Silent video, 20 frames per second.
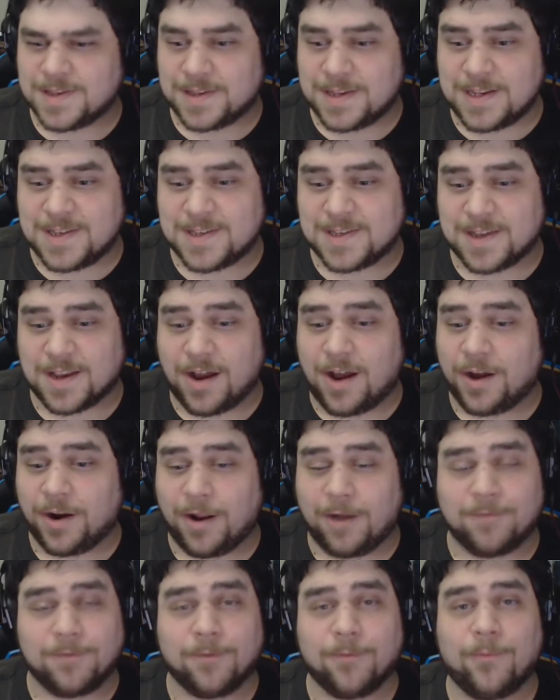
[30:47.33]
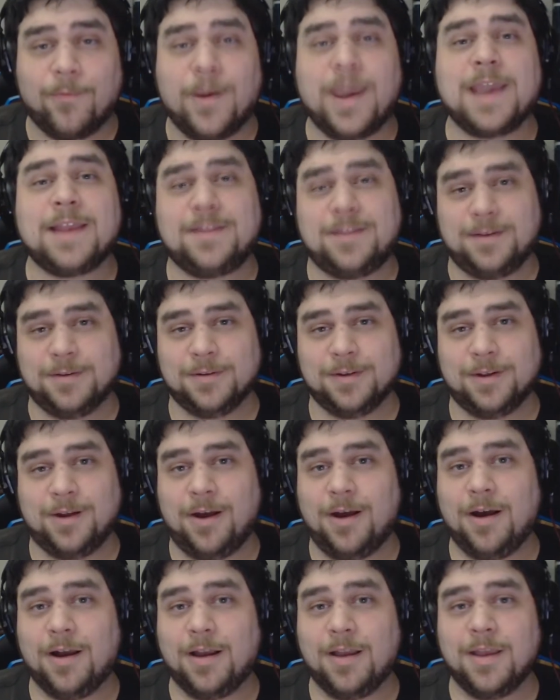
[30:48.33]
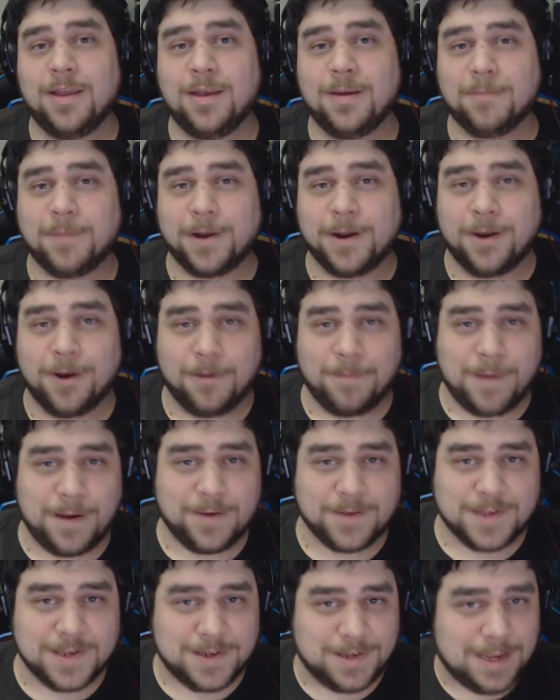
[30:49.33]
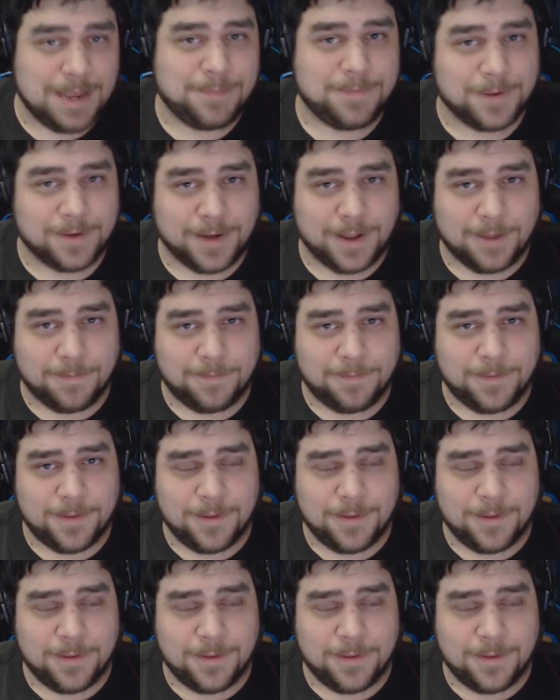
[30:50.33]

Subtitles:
This has gone on for way too long, but I hope I was in depth enough